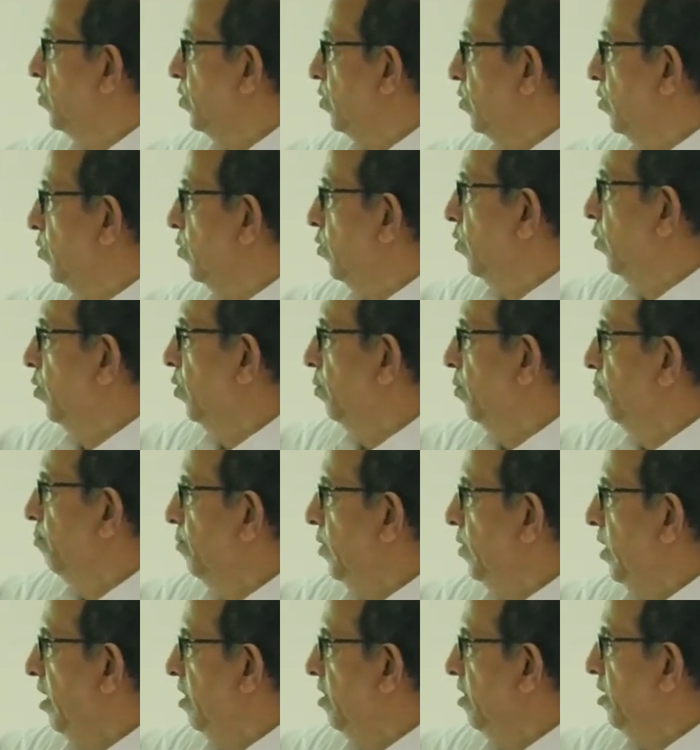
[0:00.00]
So
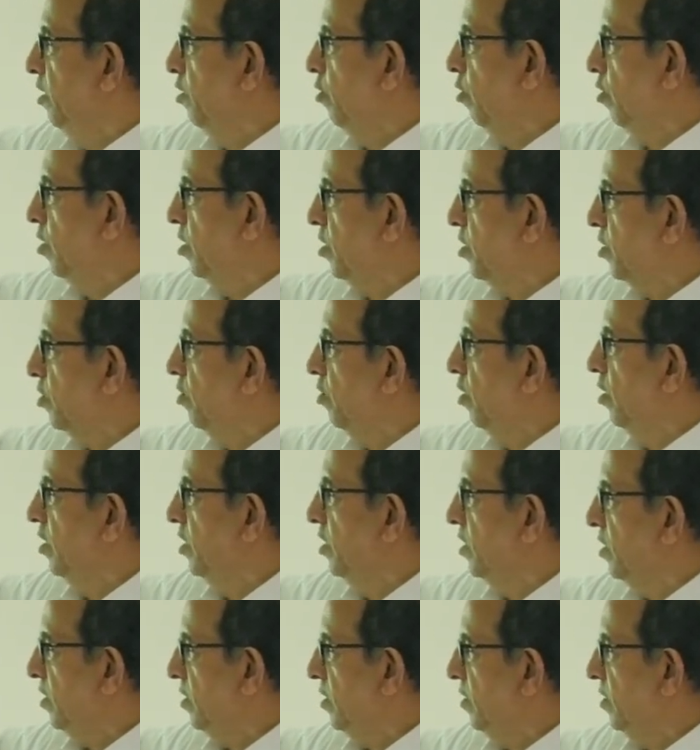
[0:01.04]
healthy cholesterol
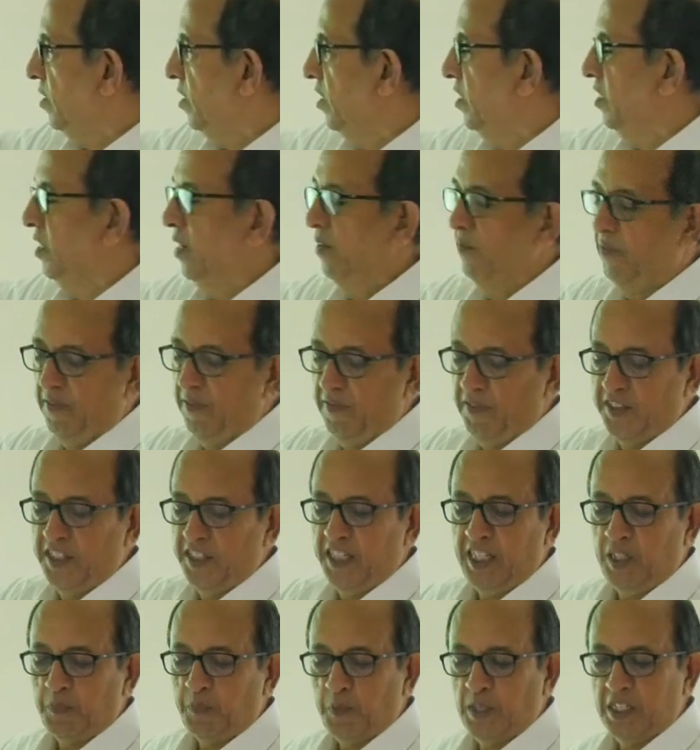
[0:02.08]
is seen in
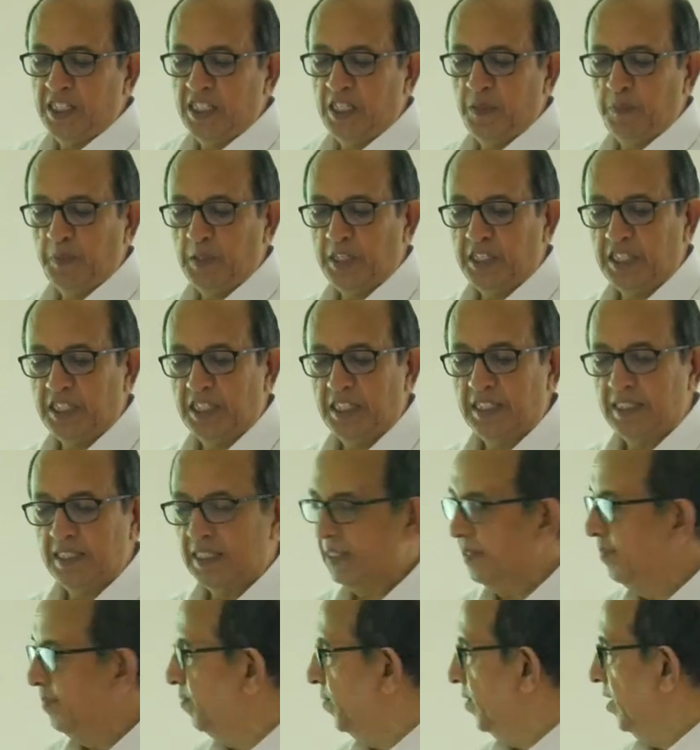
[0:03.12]
58% patients.